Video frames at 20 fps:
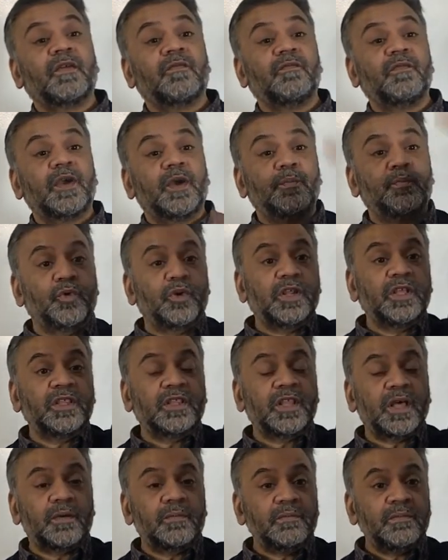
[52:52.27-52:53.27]
we are
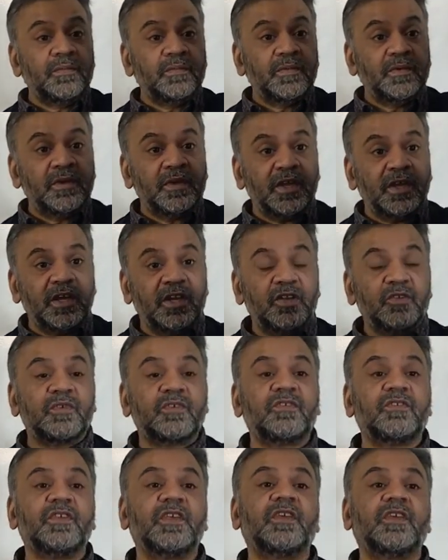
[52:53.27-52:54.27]
putting them into
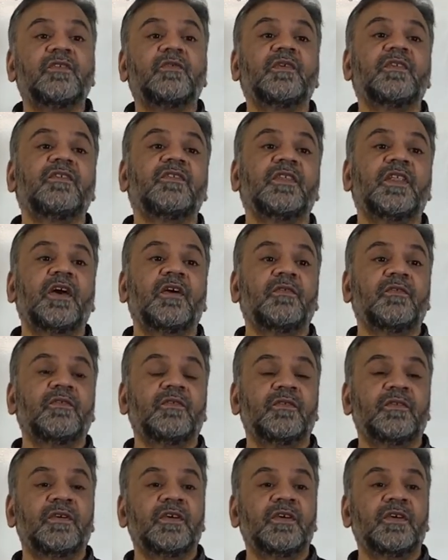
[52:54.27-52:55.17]
a sequence now.